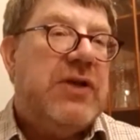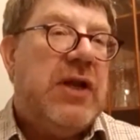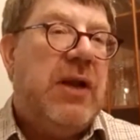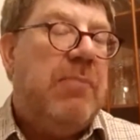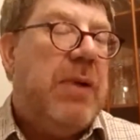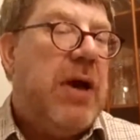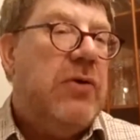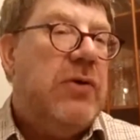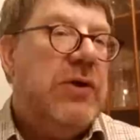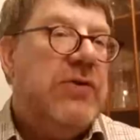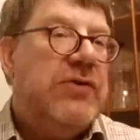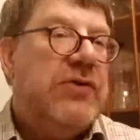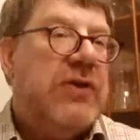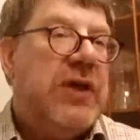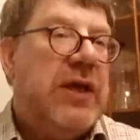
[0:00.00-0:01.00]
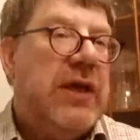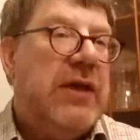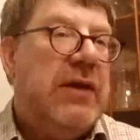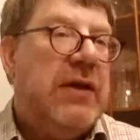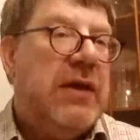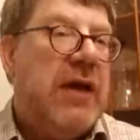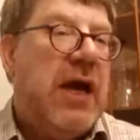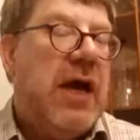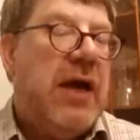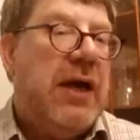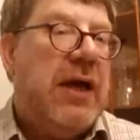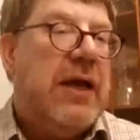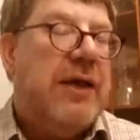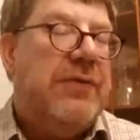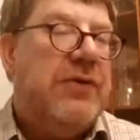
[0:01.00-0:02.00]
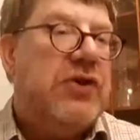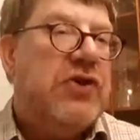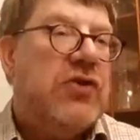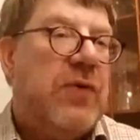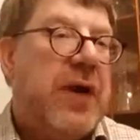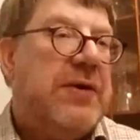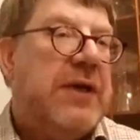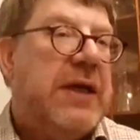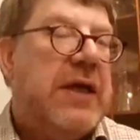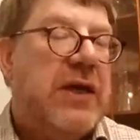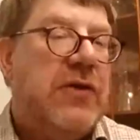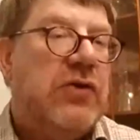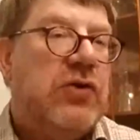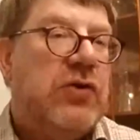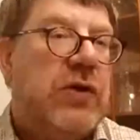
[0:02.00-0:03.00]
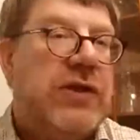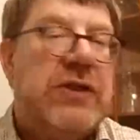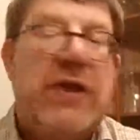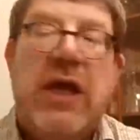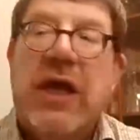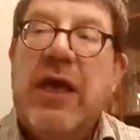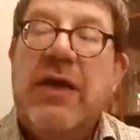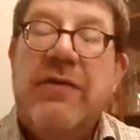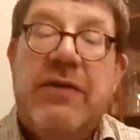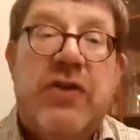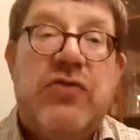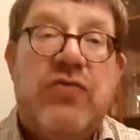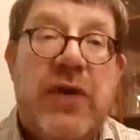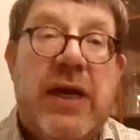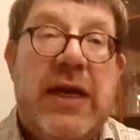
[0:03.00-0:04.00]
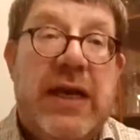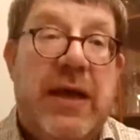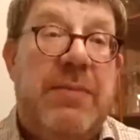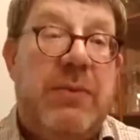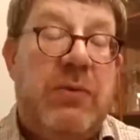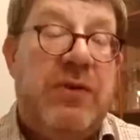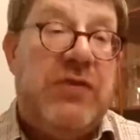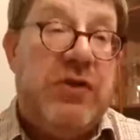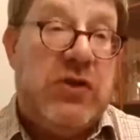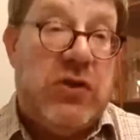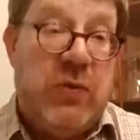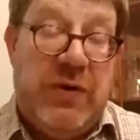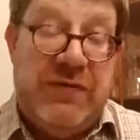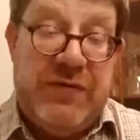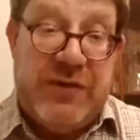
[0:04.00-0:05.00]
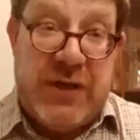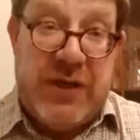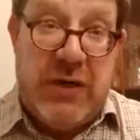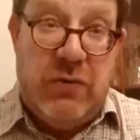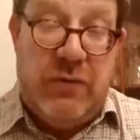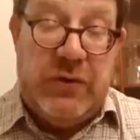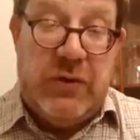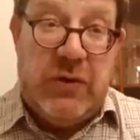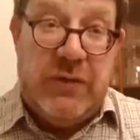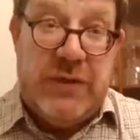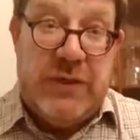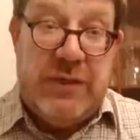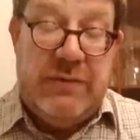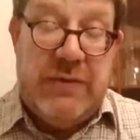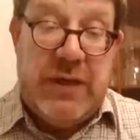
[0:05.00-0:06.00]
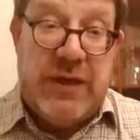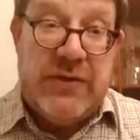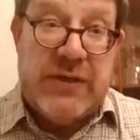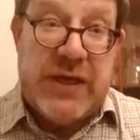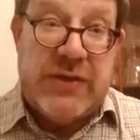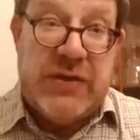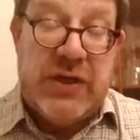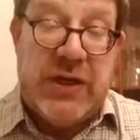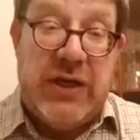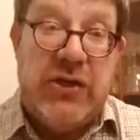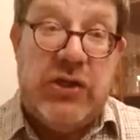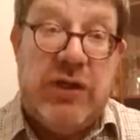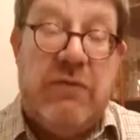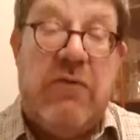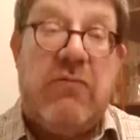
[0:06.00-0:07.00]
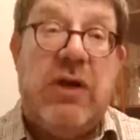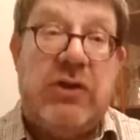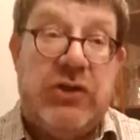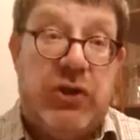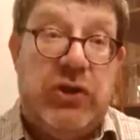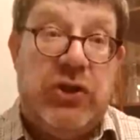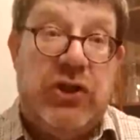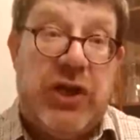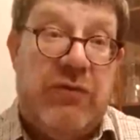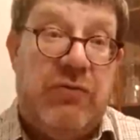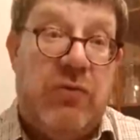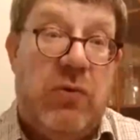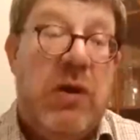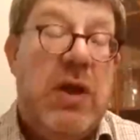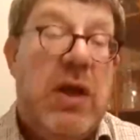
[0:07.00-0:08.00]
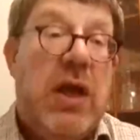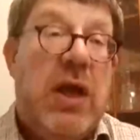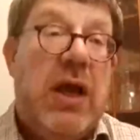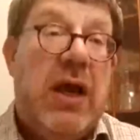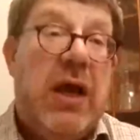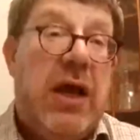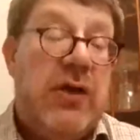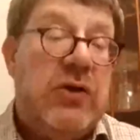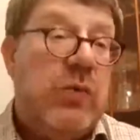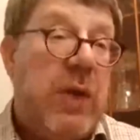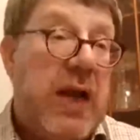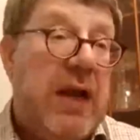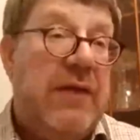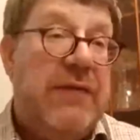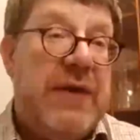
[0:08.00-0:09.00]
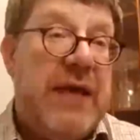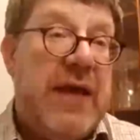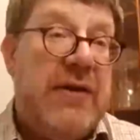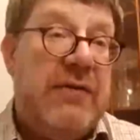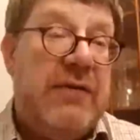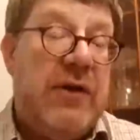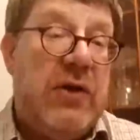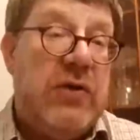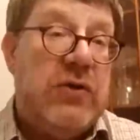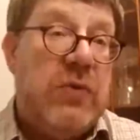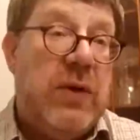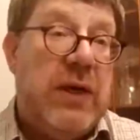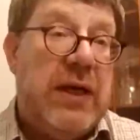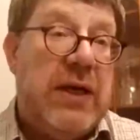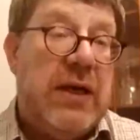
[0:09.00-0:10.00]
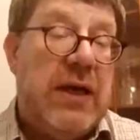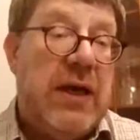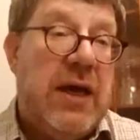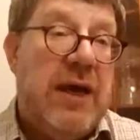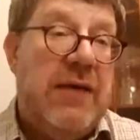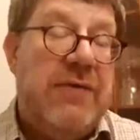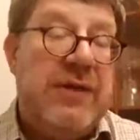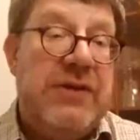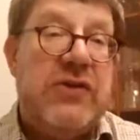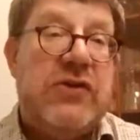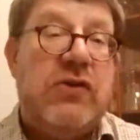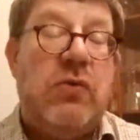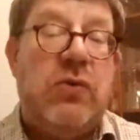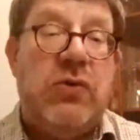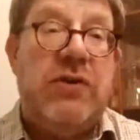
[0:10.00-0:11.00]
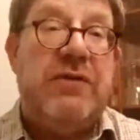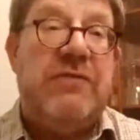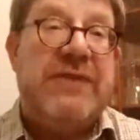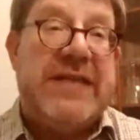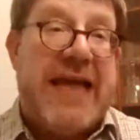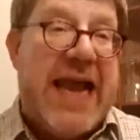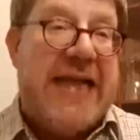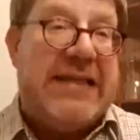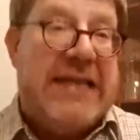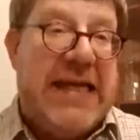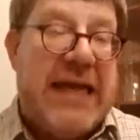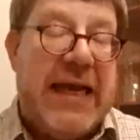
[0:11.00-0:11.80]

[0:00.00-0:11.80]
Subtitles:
opponents in the surrounding countries. This really, I mean, we've seen obviously the assassination of a Russian general as well at the end of last week. This sort of tactic